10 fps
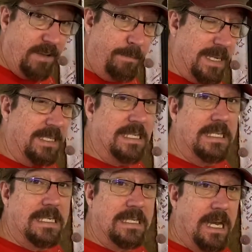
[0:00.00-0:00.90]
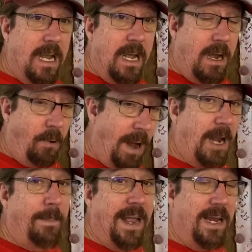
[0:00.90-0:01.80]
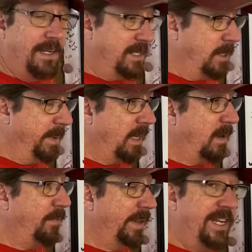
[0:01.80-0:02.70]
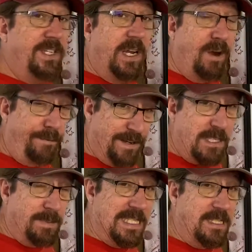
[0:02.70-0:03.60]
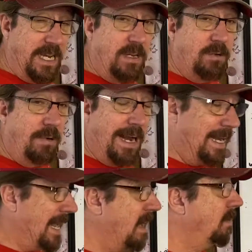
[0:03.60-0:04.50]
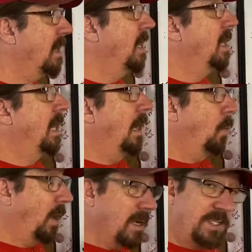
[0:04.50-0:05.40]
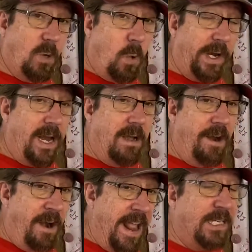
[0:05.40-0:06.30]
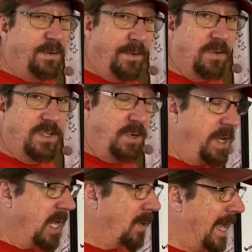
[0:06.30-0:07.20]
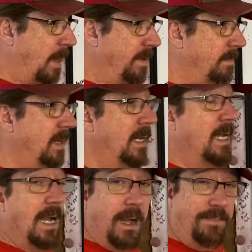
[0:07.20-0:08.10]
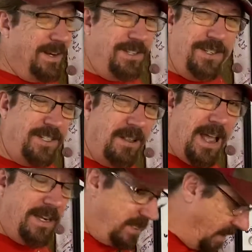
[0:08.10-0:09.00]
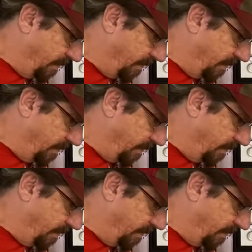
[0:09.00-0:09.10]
of businesses. Our rock band is in the middle of releasing our Fistmas single right now. We're also working on our next full studio album. There's just a lot of stuff